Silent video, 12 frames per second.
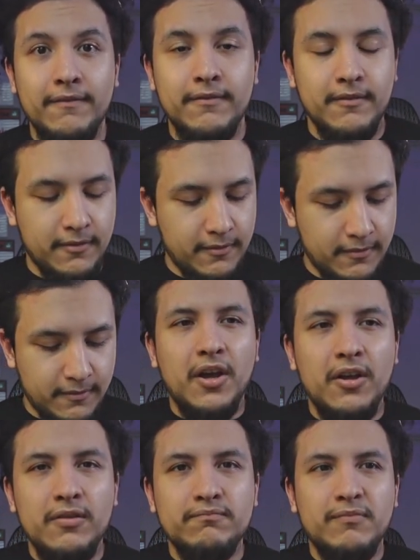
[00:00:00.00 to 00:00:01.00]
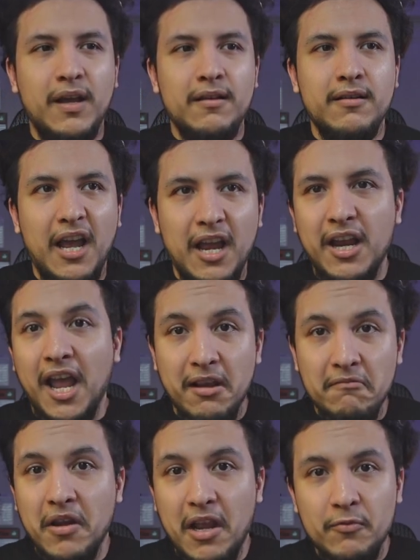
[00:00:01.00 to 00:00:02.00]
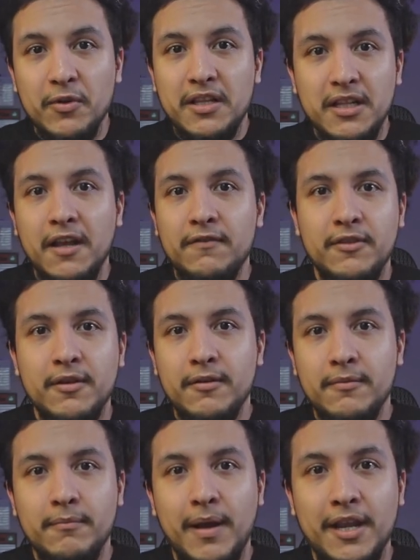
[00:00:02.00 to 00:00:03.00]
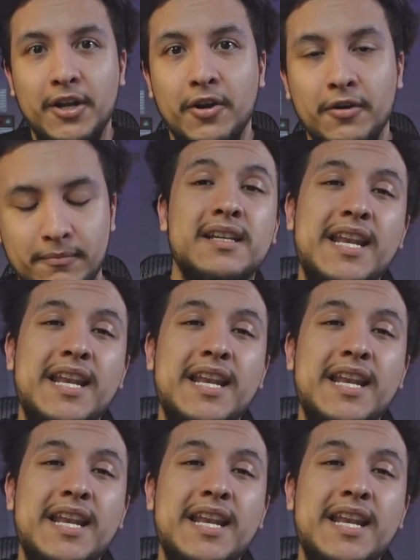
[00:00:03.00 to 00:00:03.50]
So all in all, I really love the mic arm.